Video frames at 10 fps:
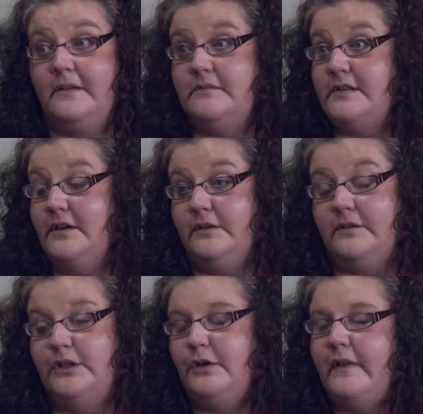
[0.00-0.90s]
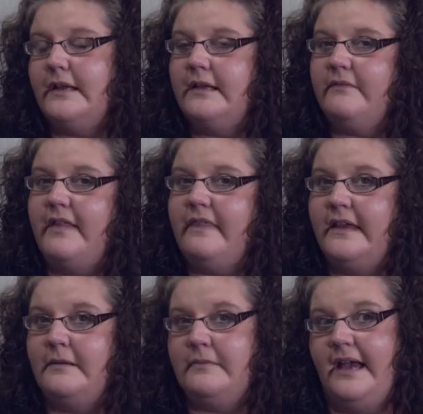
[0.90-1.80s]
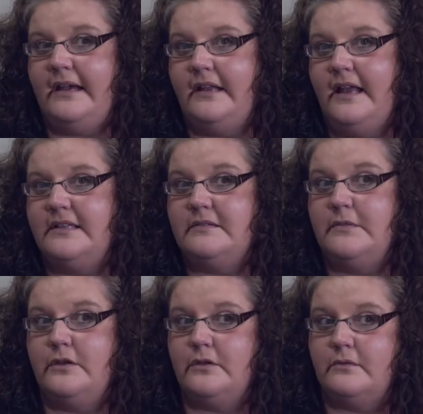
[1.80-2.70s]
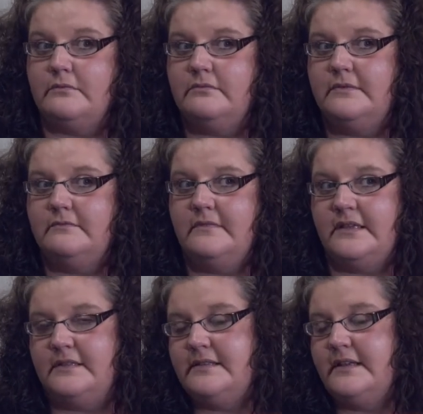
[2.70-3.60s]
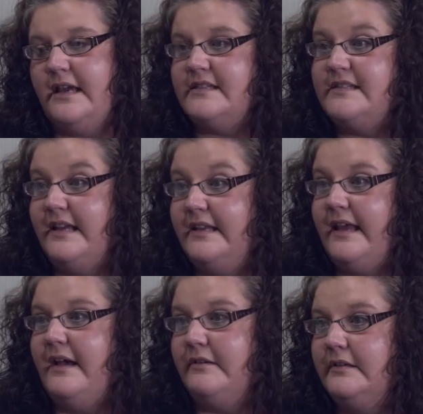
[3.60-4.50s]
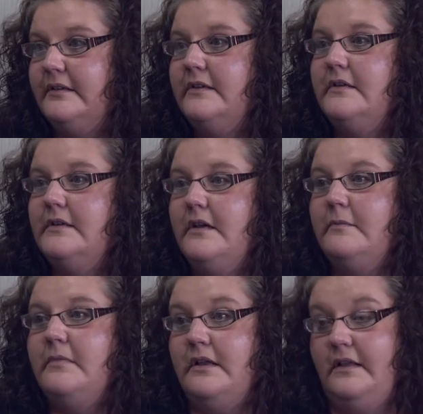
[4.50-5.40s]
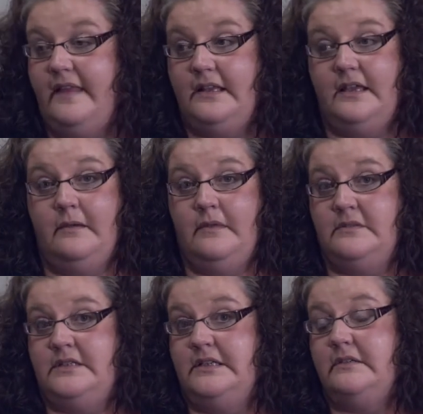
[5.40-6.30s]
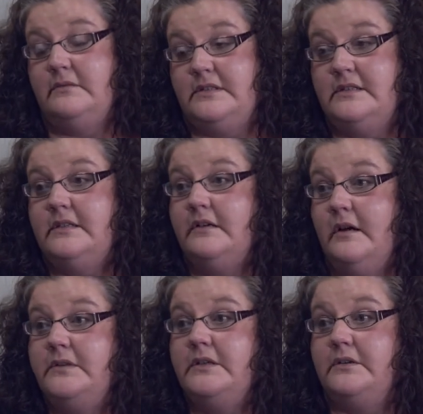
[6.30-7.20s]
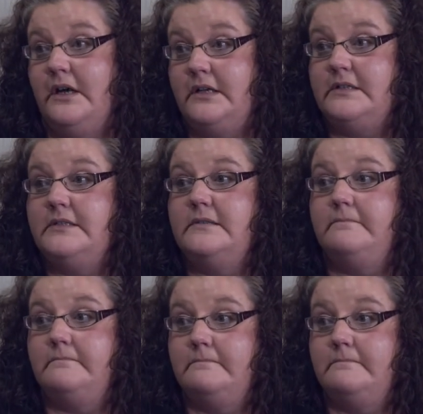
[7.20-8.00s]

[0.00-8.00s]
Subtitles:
That was all, like if I think back, I'd had some other things that kind of stand out. But at that time, that was it, was the optic neuritis.